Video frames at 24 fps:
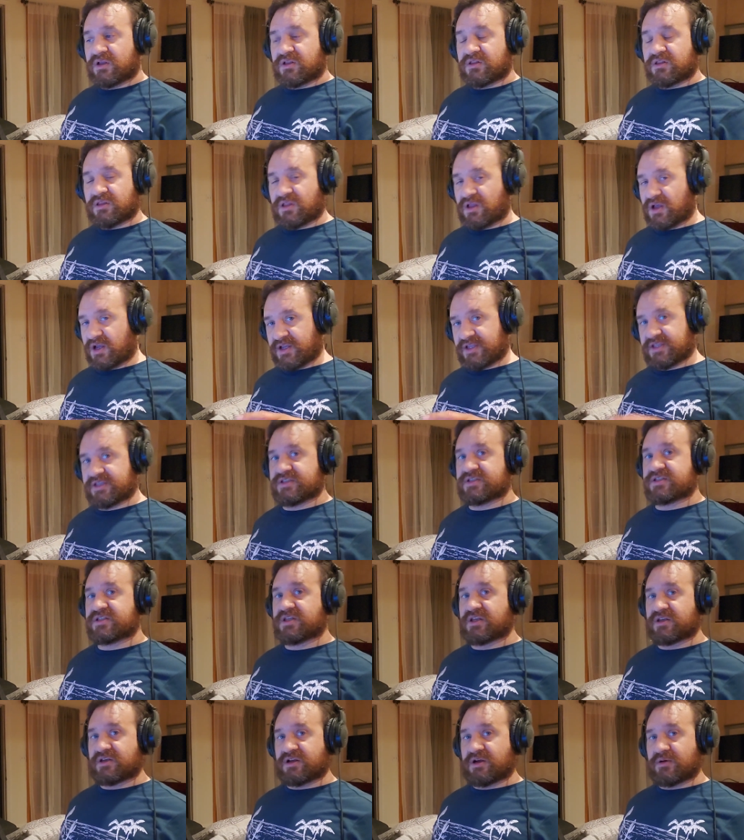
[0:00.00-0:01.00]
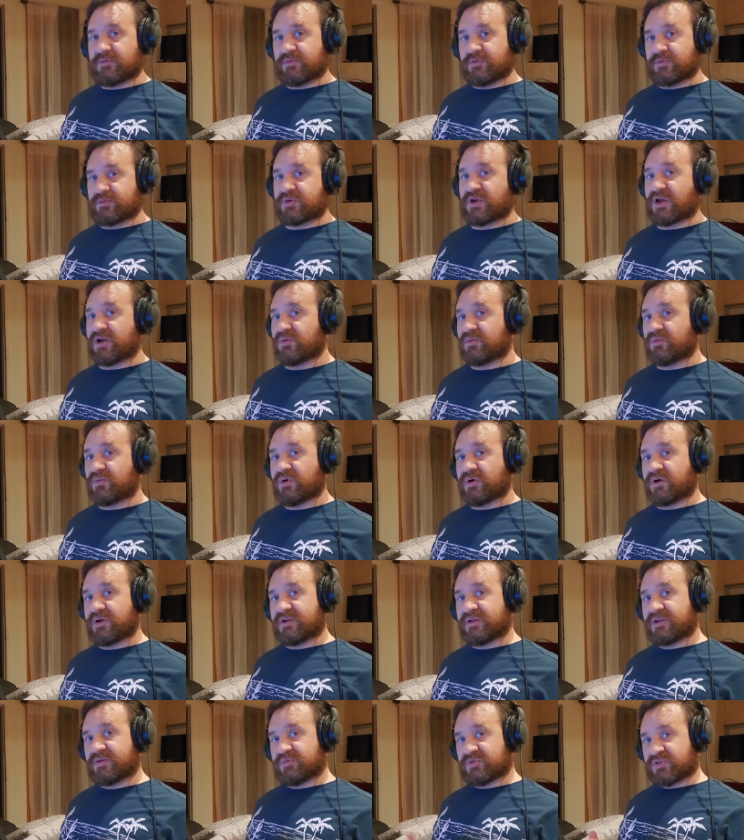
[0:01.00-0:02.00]
lines that come from
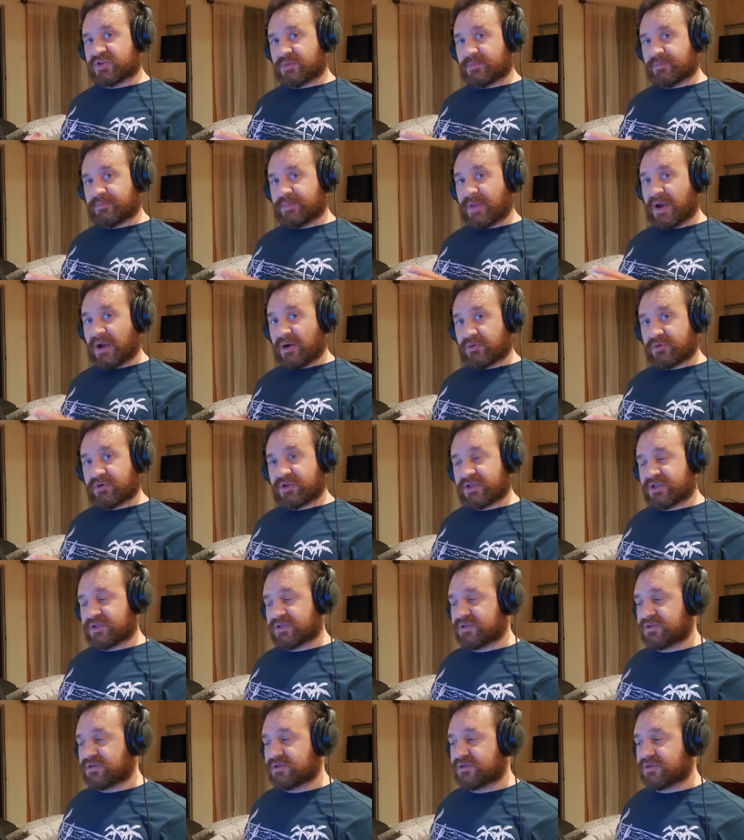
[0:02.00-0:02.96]
Taiwan. There was a bouting